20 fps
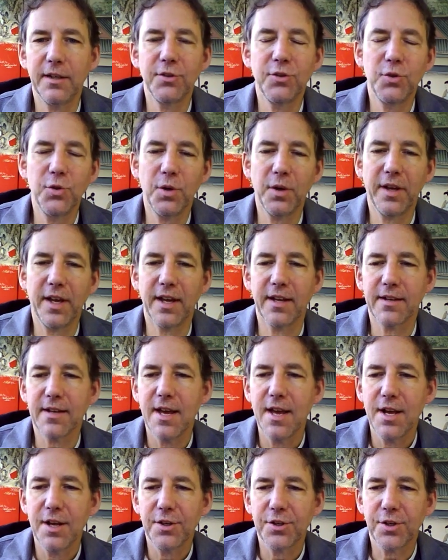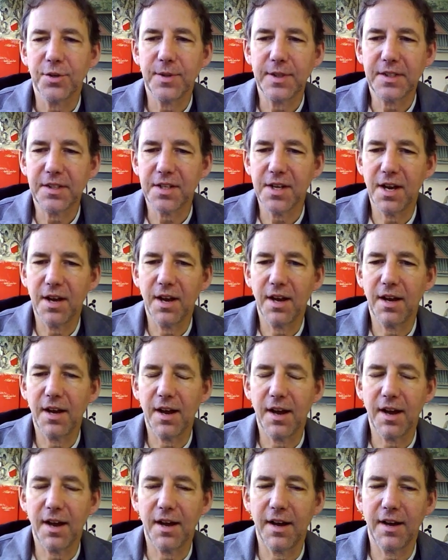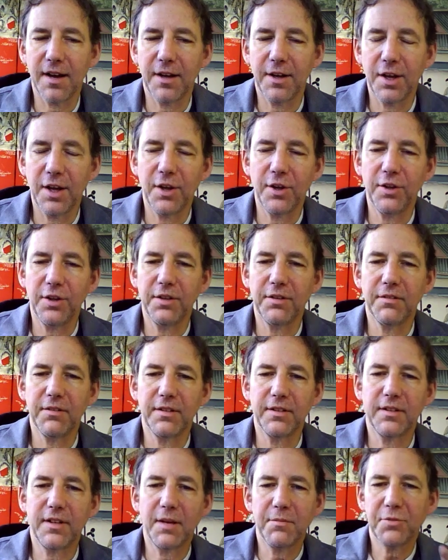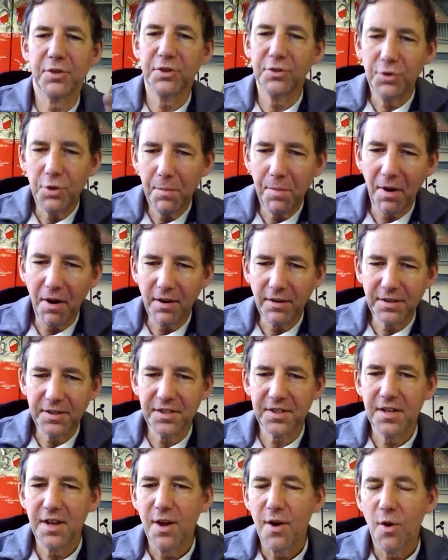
Toolkit. So it comes in two parts.